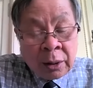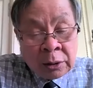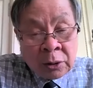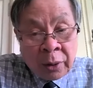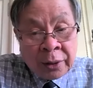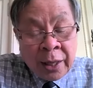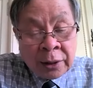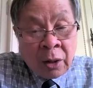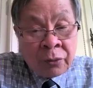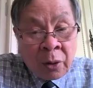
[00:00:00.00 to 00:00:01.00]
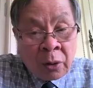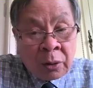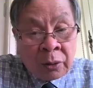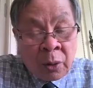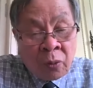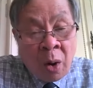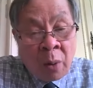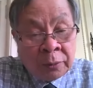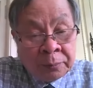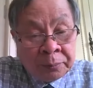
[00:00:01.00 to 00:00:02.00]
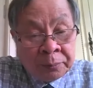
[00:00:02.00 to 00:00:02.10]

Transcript: the solidness of your your former.